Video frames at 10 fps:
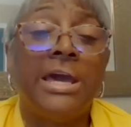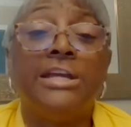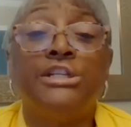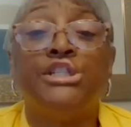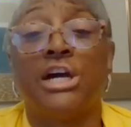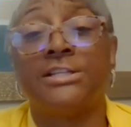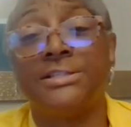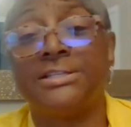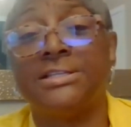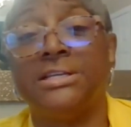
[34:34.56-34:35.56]

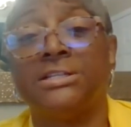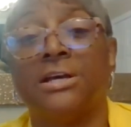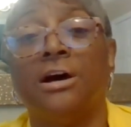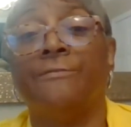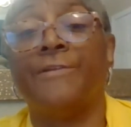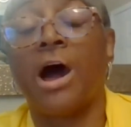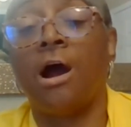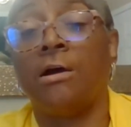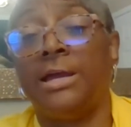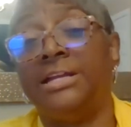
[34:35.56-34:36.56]
injustices of
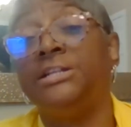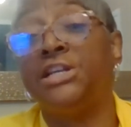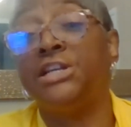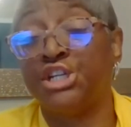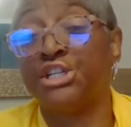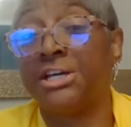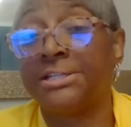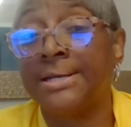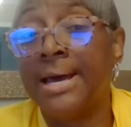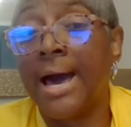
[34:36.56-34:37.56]
our
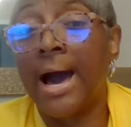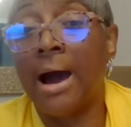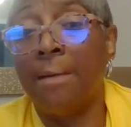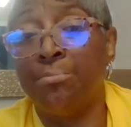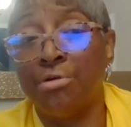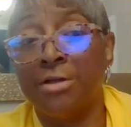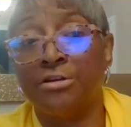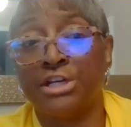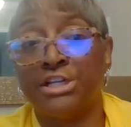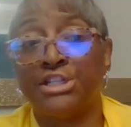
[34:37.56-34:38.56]
indigenous
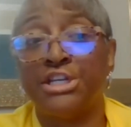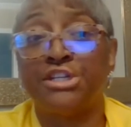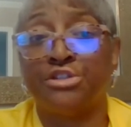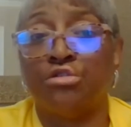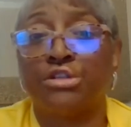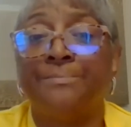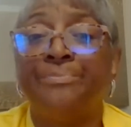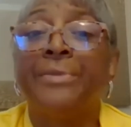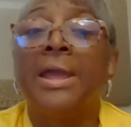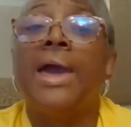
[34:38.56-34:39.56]
brothers and sisters.
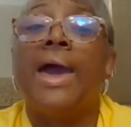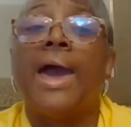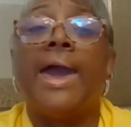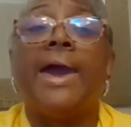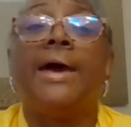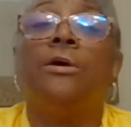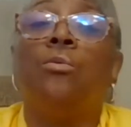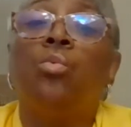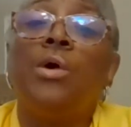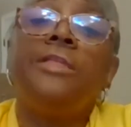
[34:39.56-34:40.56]
And
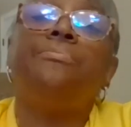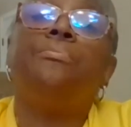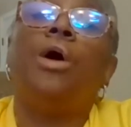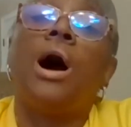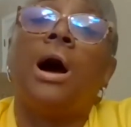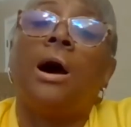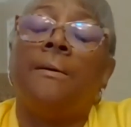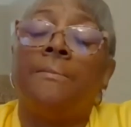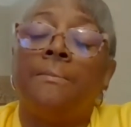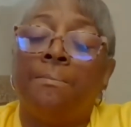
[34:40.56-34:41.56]
with
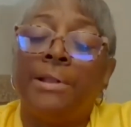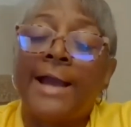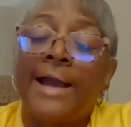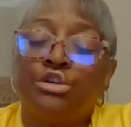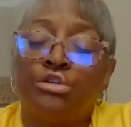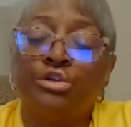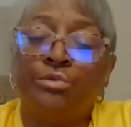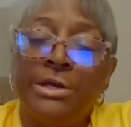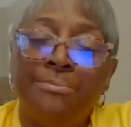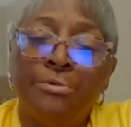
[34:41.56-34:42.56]
Black Church
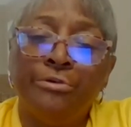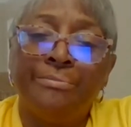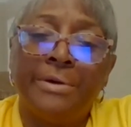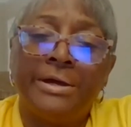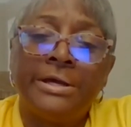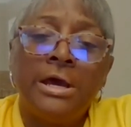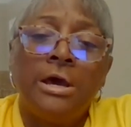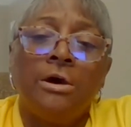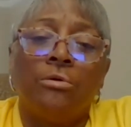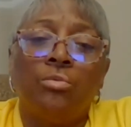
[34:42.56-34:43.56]
Green Movement,
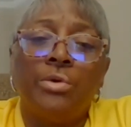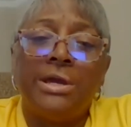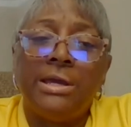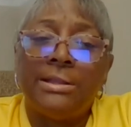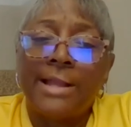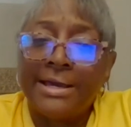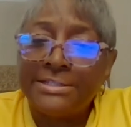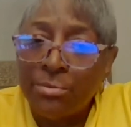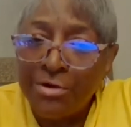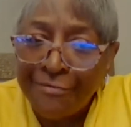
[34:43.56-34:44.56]
like I
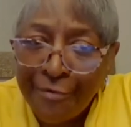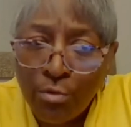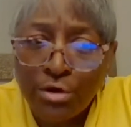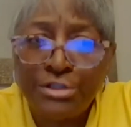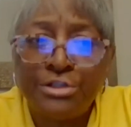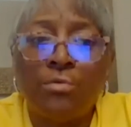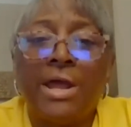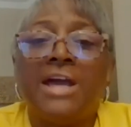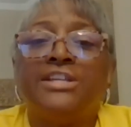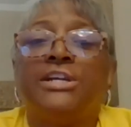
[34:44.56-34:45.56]
said, we focused on
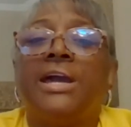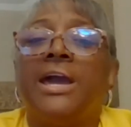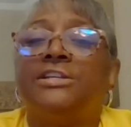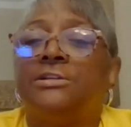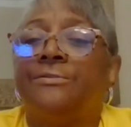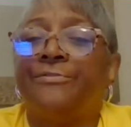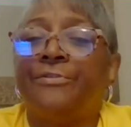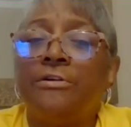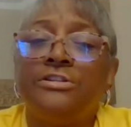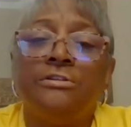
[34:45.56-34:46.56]
education.
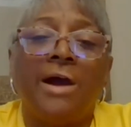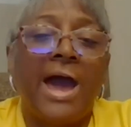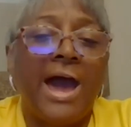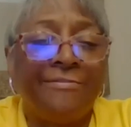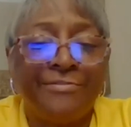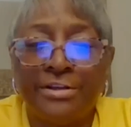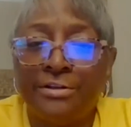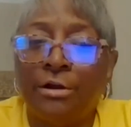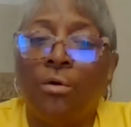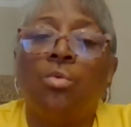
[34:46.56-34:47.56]
First, you have to
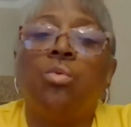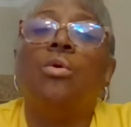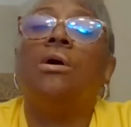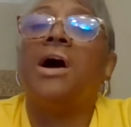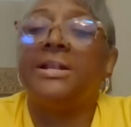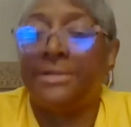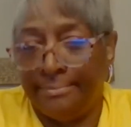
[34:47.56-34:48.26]
know what.